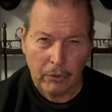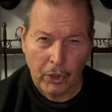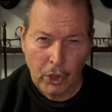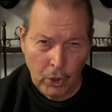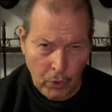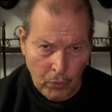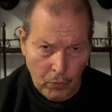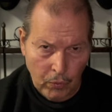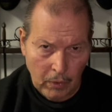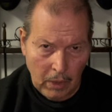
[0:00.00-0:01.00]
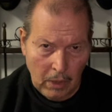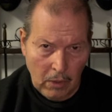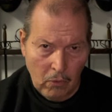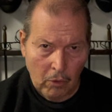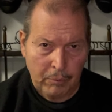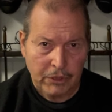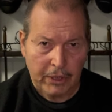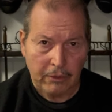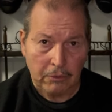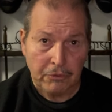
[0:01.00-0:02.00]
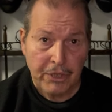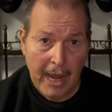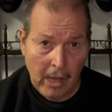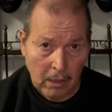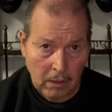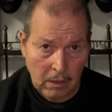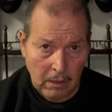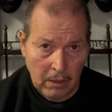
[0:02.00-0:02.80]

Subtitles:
cue or a particular tell